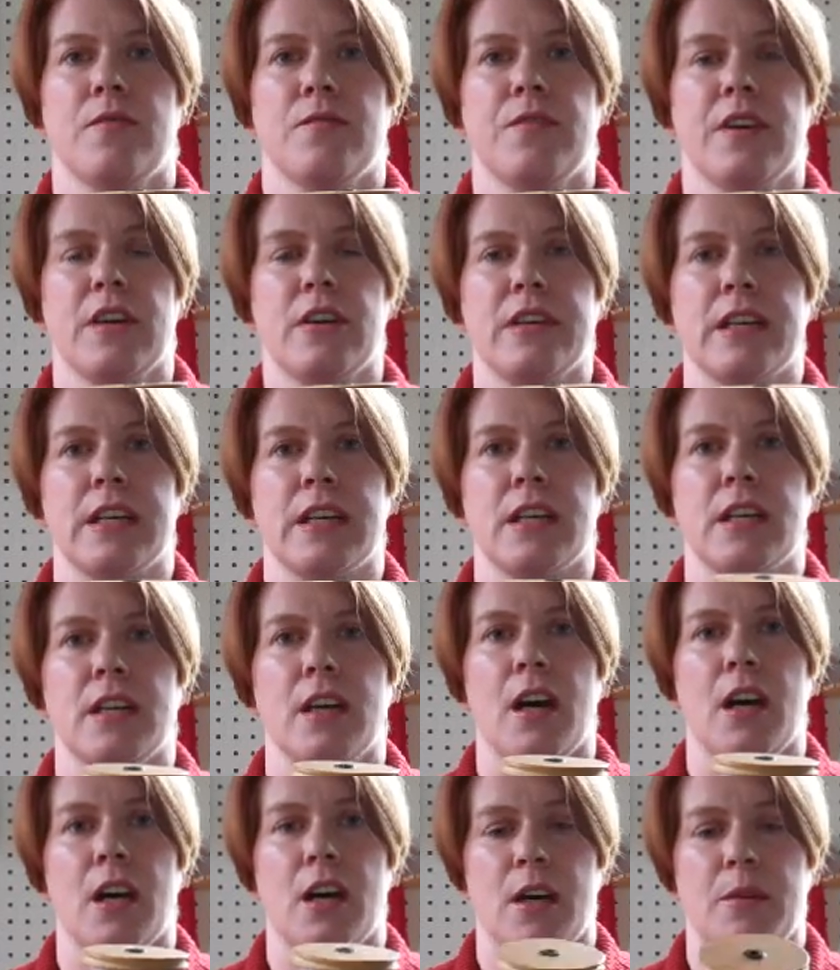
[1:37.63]
very,
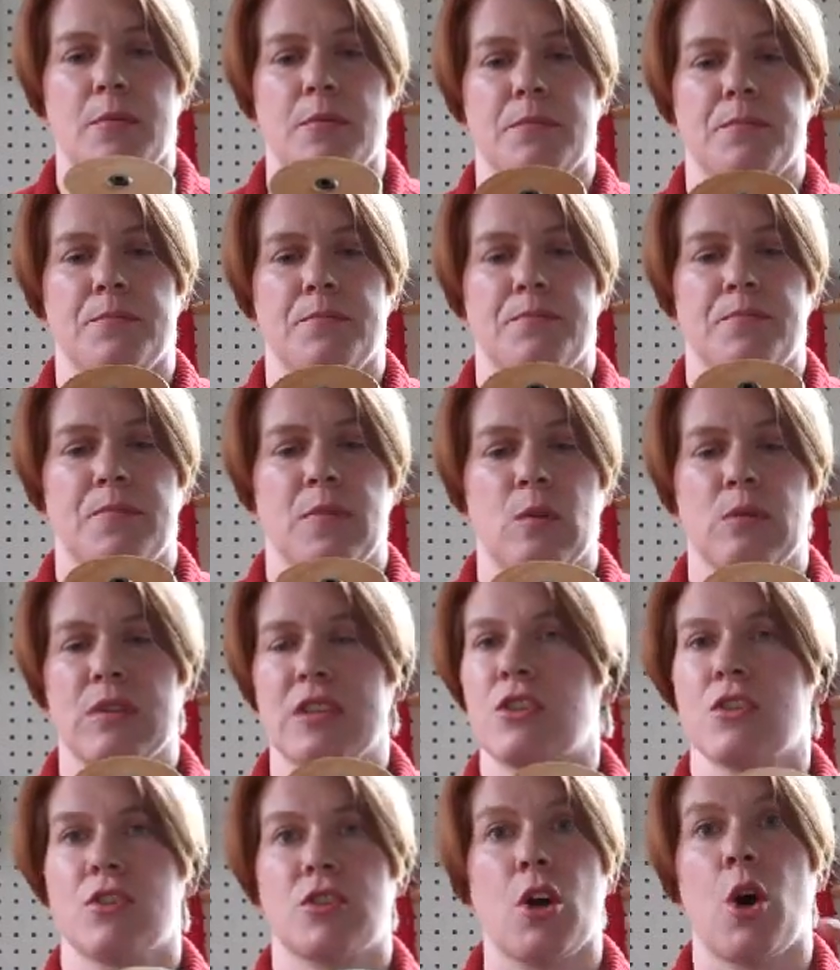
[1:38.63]

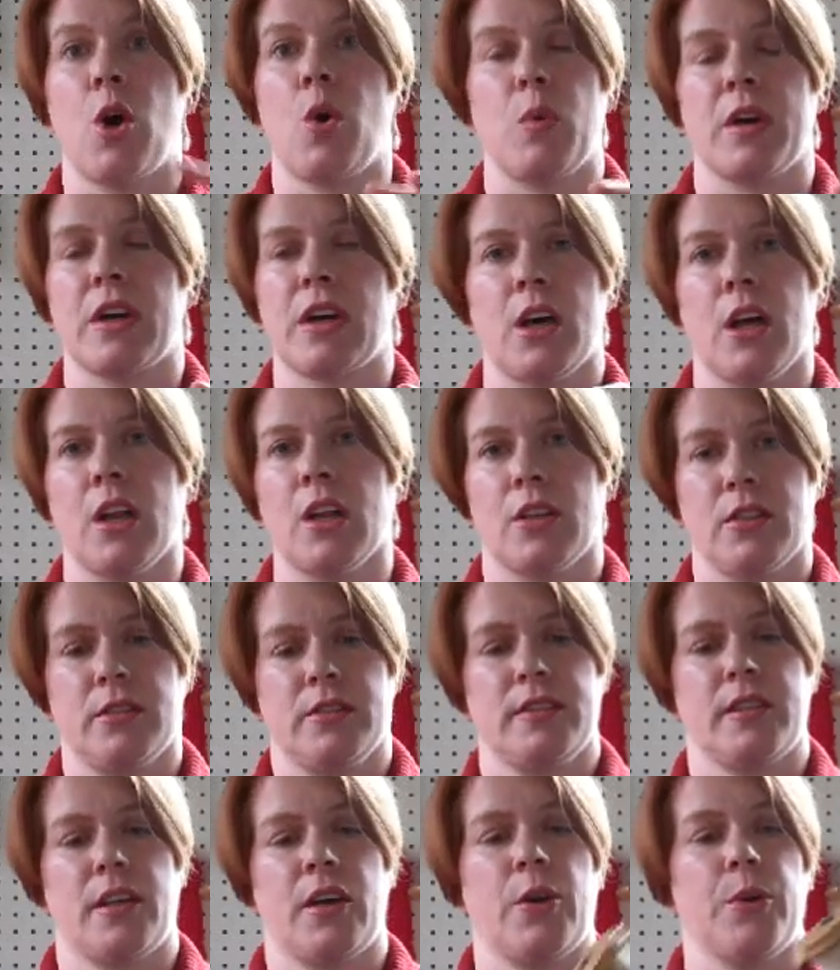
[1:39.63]
was just all one color,
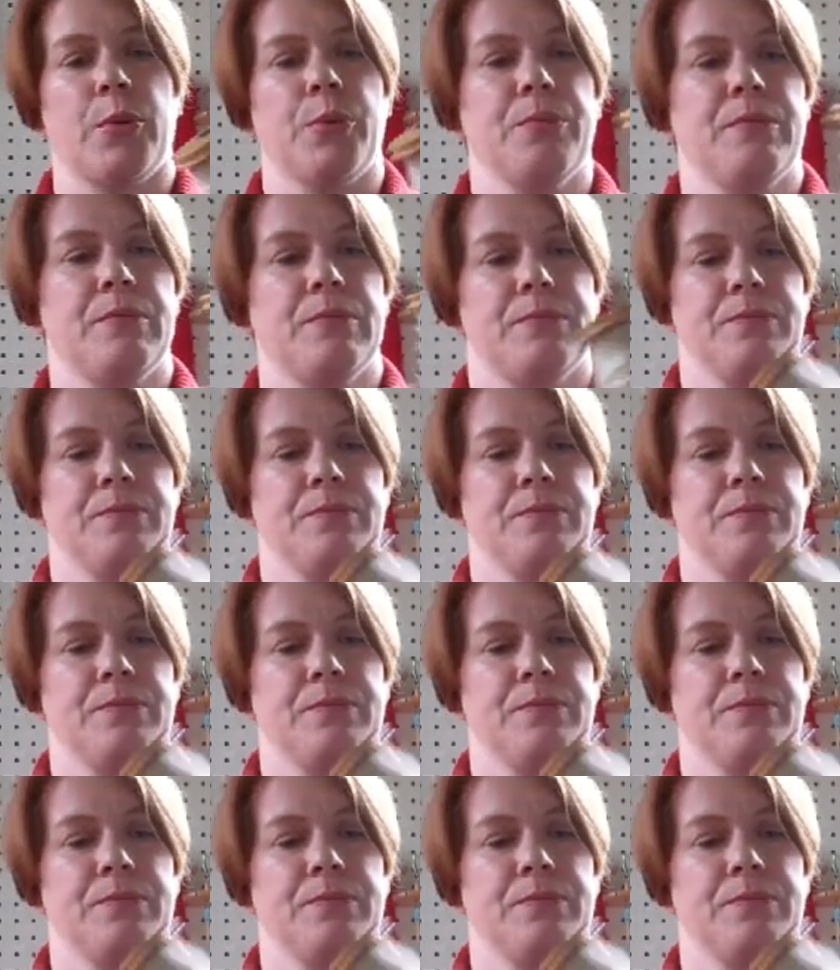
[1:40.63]
so.